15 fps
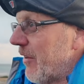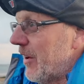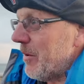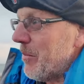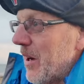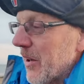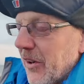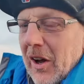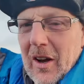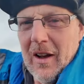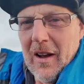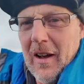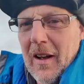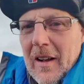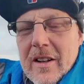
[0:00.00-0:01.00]
here in the mud
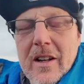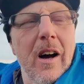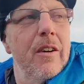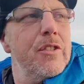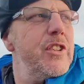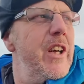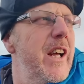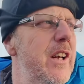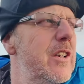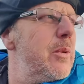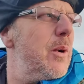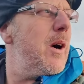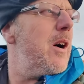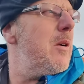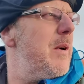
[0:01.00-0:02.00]
that I've seen as
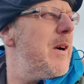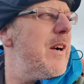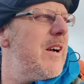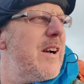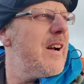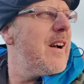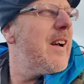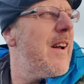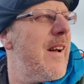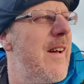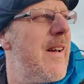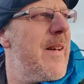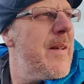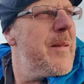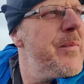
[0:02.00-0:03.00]
well, but
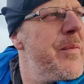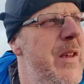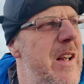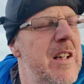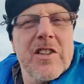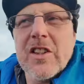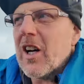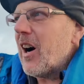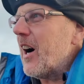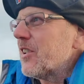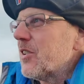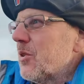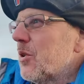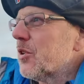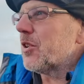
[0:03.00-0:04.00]
the
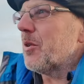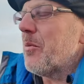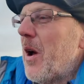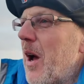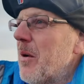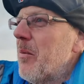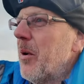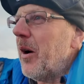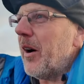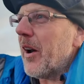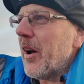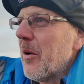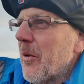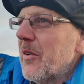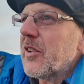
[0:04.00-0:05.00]
sky's awesome, but I
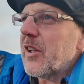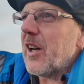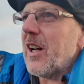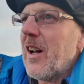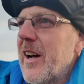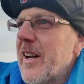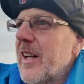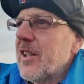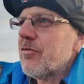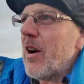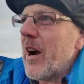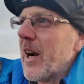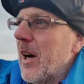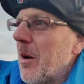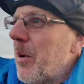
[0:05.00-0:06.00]
don't know where it's going to light this
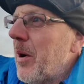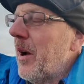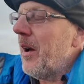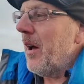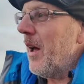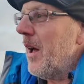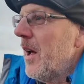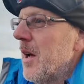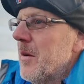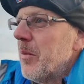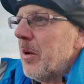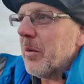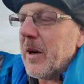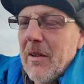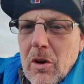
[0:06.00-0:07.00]
wreck up. But I'm
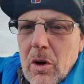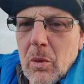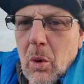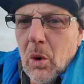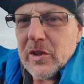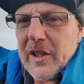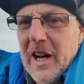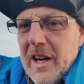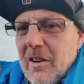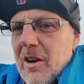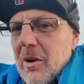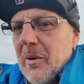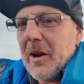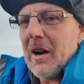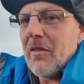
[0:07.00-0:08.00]
going to have a little walk down here
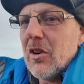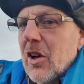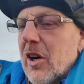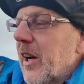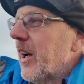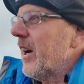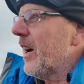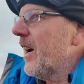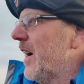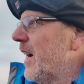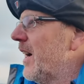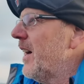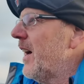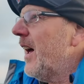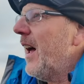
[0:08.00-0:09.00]
anyway and have a look at it.
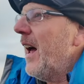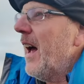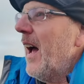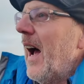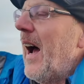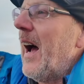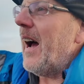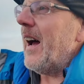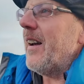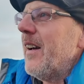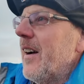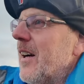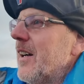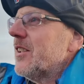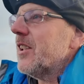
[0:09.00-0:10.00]

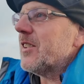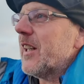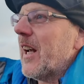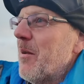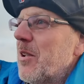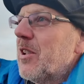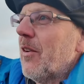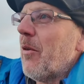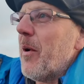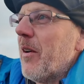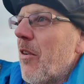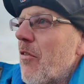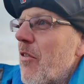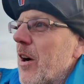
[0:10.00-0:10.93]
And just to give myself a bit of a